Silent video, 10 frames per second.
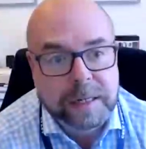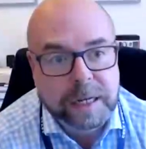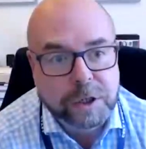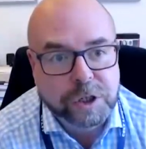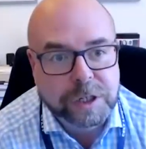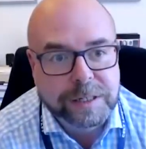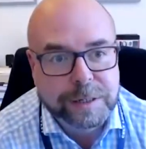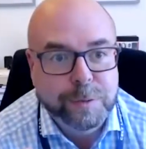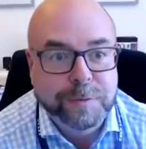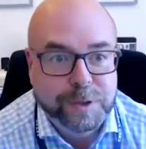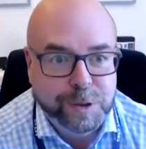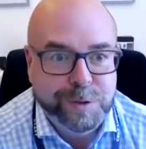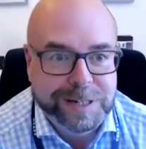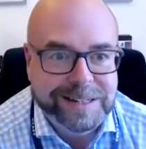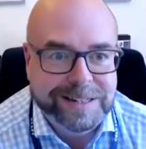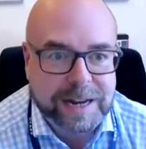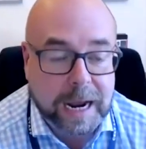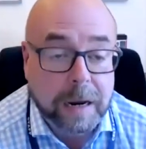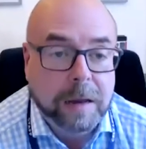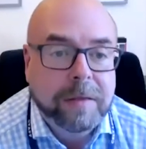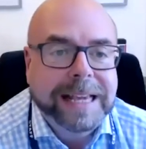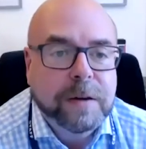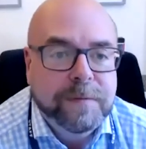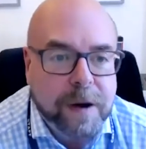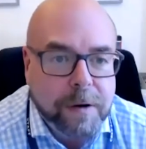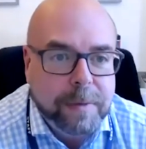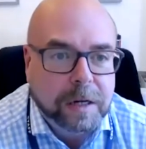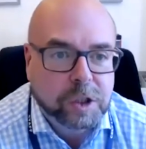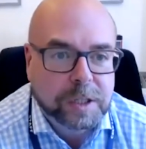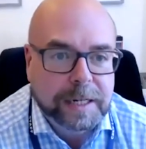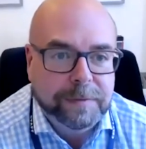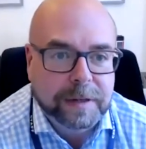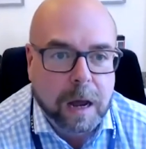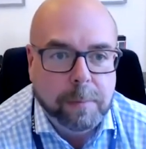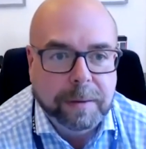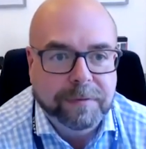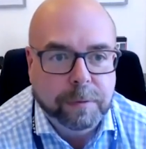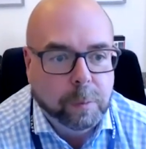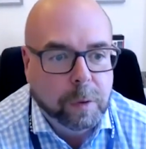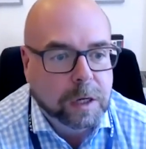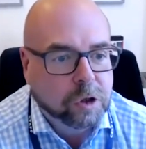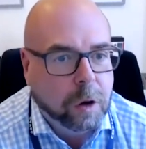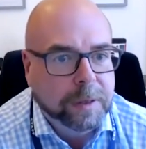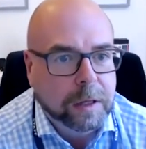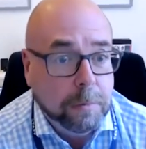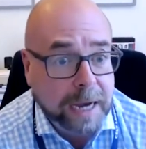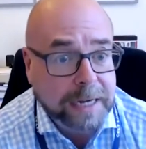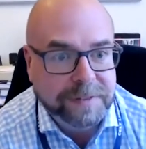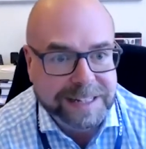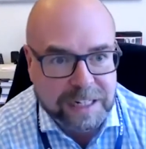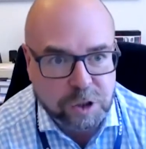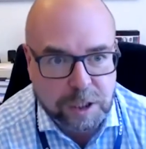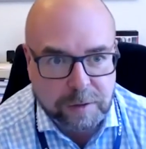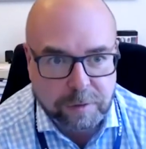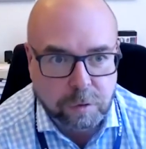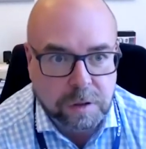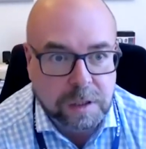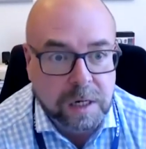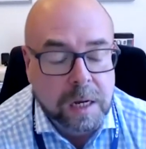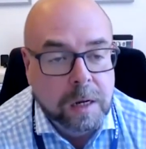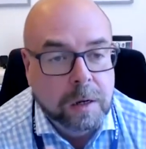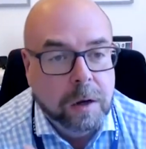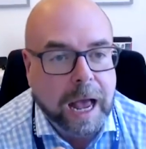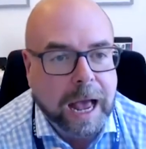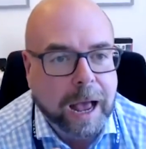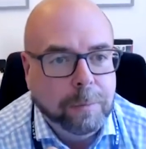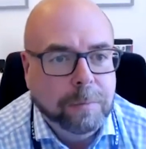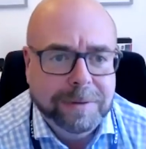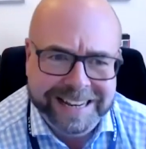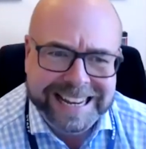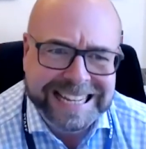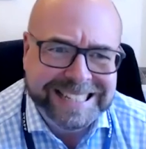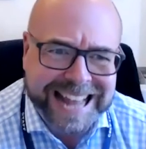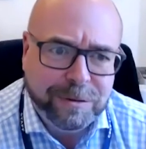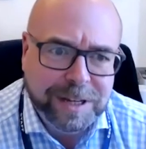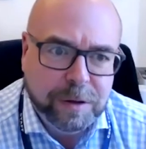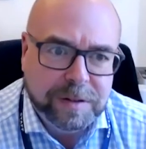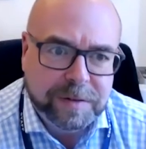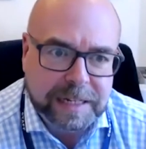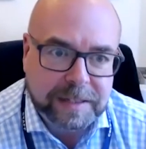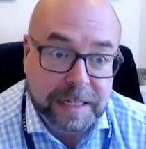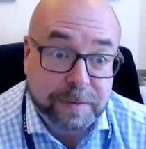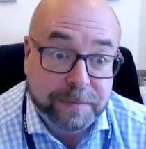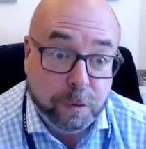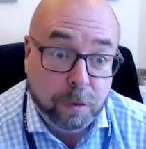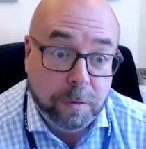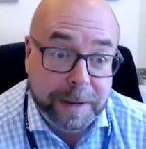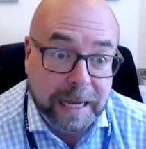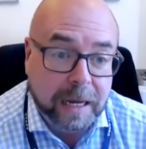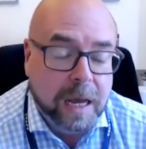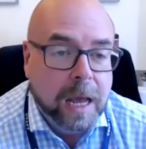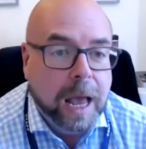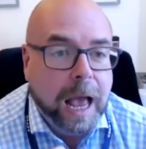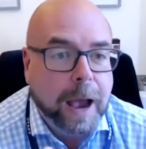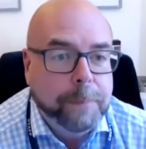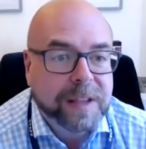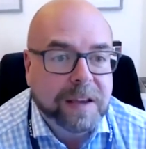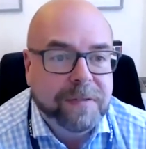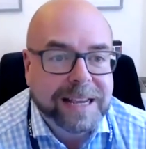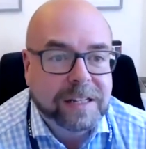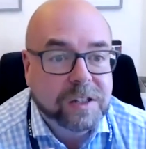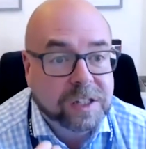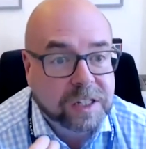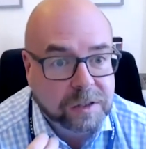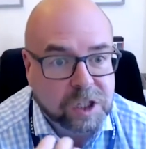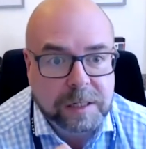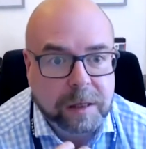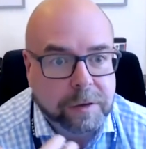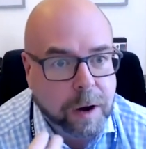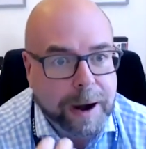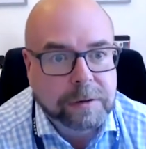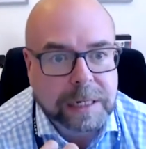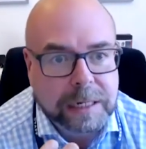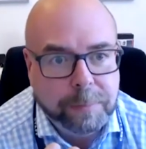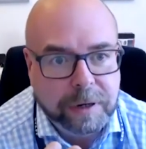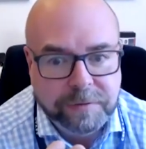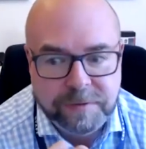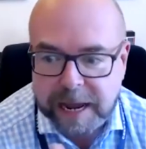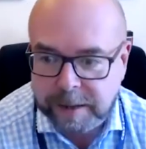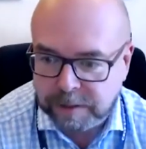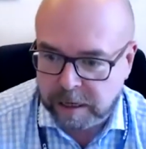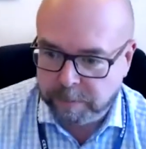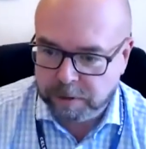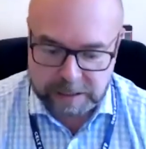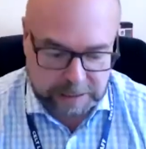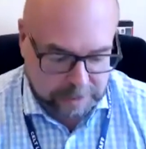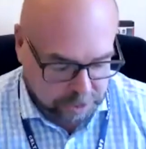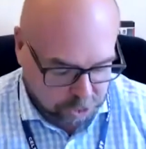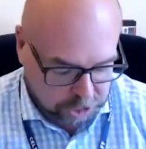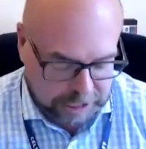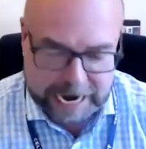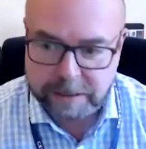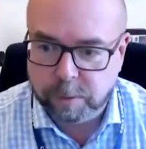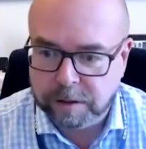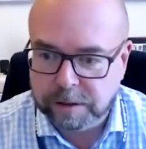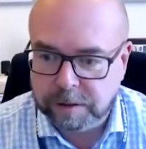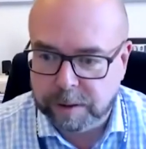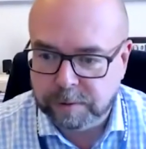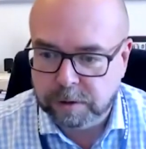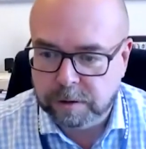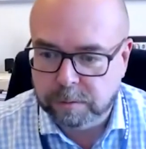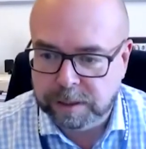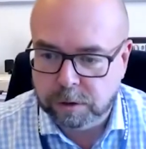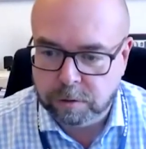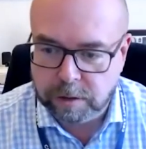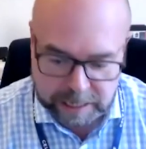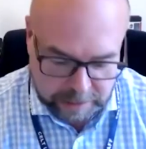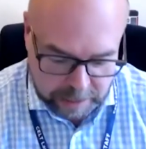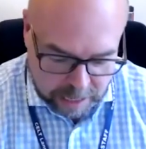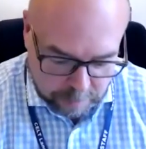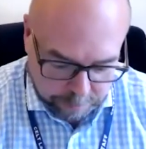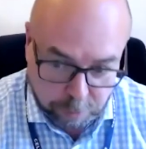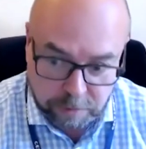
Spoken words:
teachers who have tuned in today, and thank you very much indeed for coming for a workshop that you might have initially thought, is how useful is this for me? If I can just throw out a couple of names, and I'll put it into chat whilst we're talking. Paul